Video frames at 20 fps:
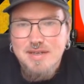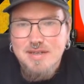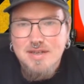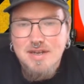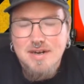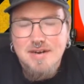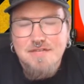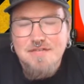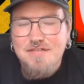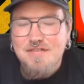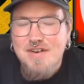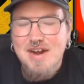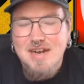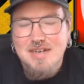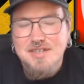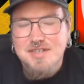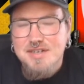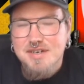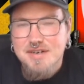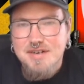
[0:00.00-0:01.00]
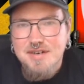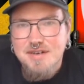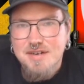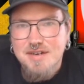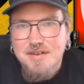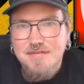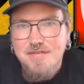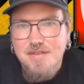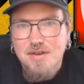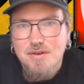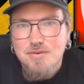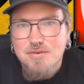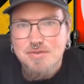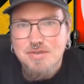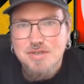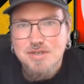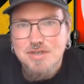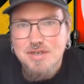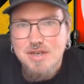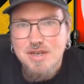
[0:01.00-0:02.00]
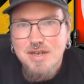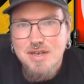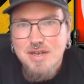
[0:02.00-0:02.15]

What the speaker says: done a fraction of those.